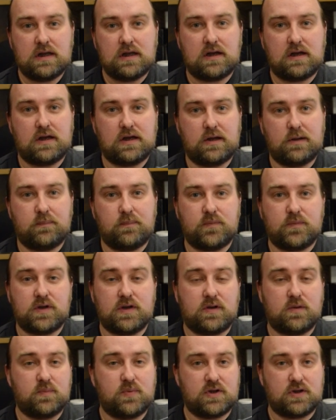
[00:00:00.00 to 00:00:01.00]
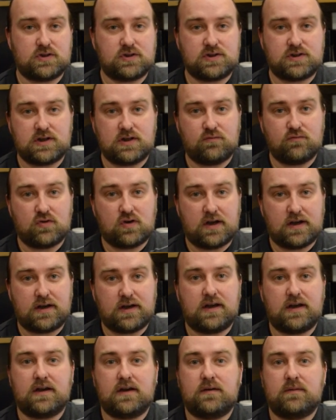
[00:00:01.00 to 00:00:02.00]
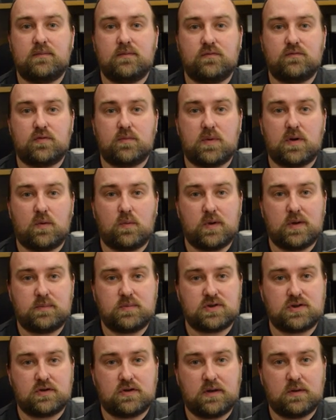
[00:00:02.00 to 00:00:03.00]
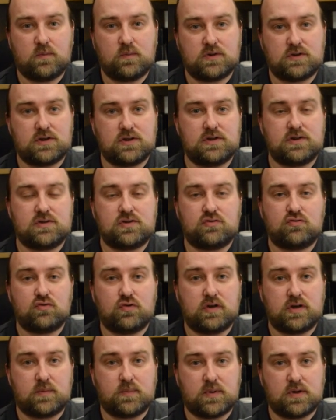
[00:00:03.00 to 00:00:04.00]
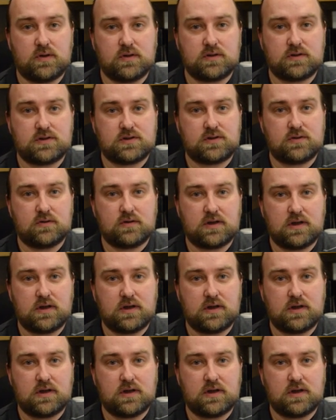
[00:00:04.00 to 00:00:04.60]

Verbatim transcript: Um, you can purchase it right now from our website, which is droidbox dot